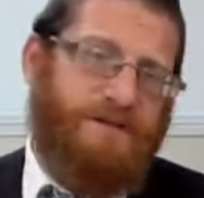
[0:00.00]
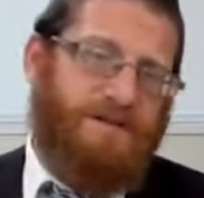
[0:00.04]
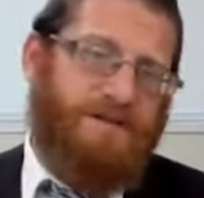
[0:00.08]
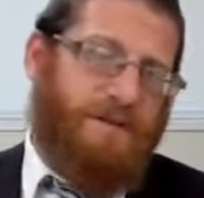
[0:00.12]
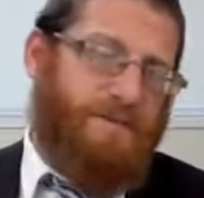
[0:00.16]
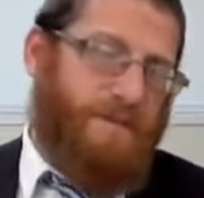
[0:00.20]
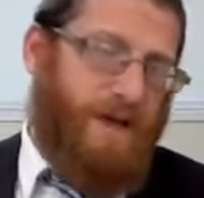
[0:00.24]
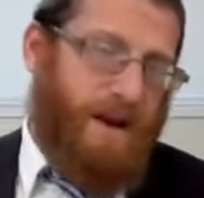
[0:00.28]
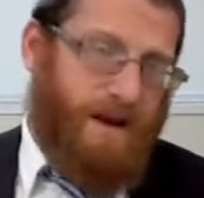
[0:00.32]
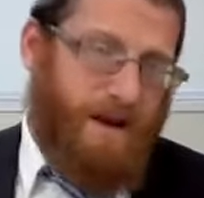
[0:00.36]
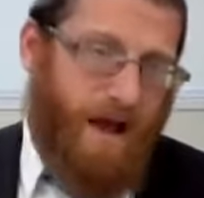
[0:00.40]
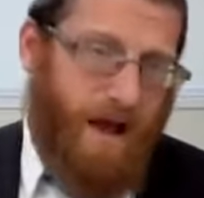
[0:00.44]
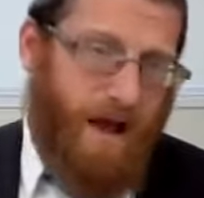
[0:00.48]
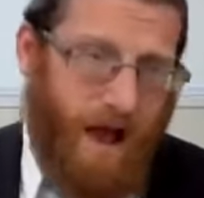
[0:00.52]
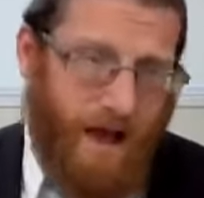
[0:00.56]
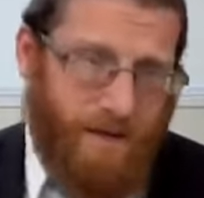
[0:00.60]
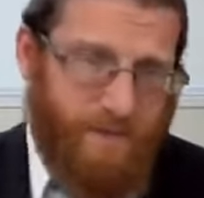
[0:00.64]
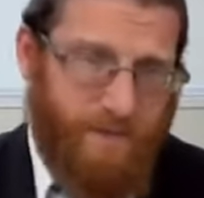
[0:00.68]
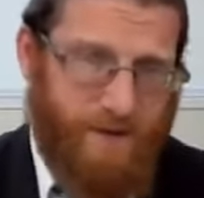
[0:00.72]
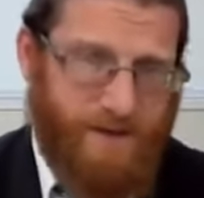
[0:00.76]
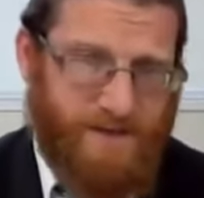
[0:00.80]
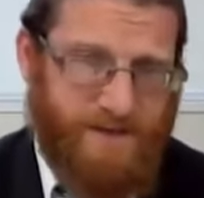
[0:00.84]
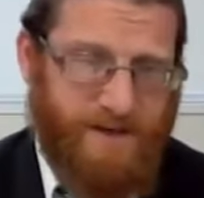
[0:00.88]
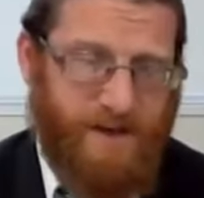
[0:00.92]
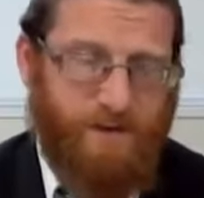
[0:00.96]
I'm
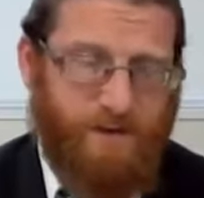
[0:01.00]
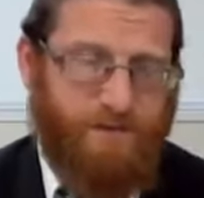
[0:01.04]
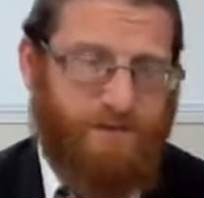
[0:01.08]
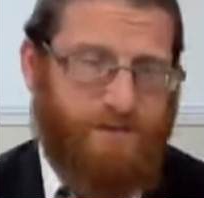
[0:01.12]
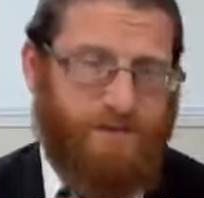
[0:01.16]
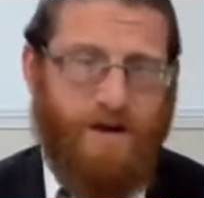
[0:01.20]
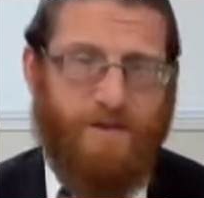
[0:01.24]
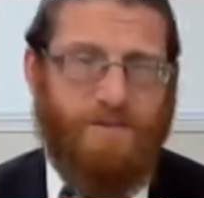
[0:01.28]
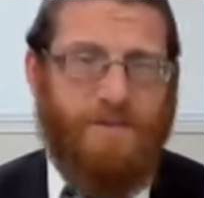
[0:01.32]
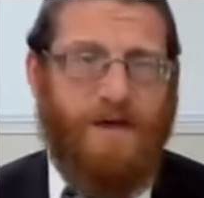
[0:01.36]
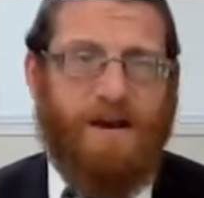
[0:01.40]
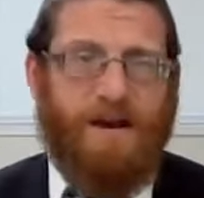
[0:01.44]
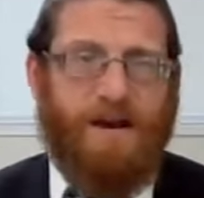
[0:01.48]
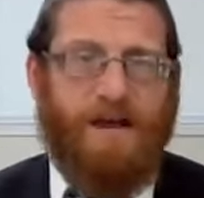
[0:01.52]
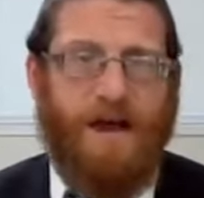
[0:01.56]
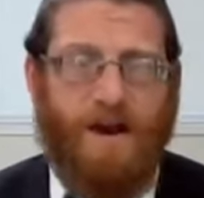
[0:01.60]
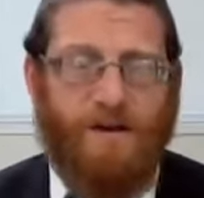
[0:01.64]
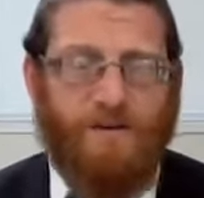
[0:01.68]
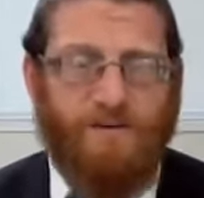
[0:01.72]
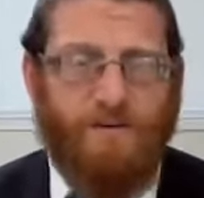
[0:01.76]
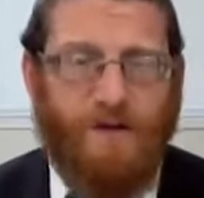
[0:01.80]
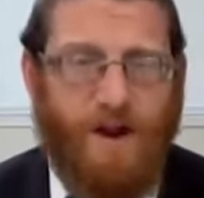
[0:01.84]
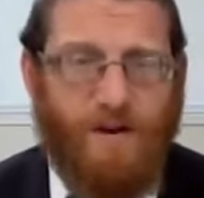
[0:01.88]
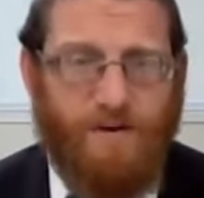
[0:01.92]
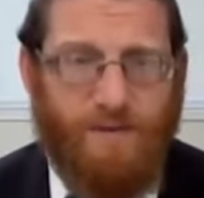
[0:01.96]

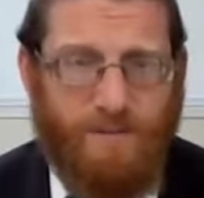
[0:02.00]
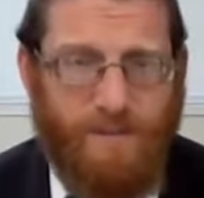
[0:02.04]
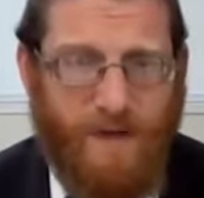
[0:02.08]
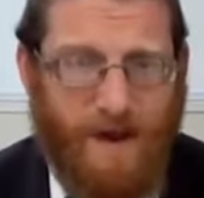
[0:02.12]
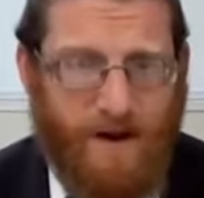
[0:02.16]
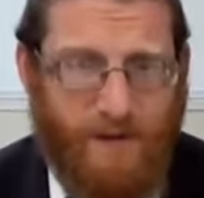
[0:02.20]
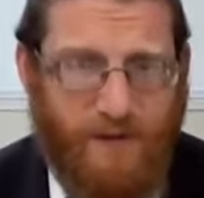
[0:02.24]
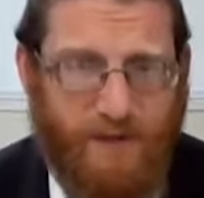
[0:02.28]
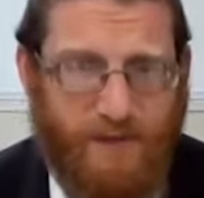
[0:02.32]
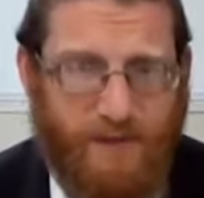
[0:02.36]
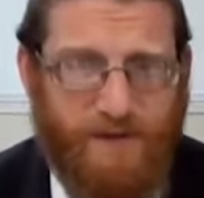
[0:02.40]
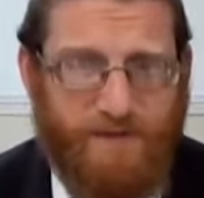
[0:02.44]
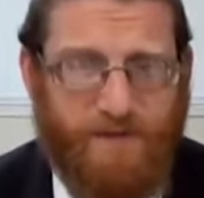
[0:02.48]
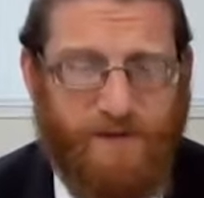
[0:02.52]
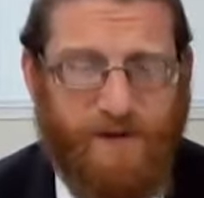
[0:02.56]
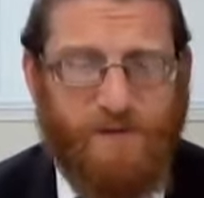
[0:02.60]
not a thief.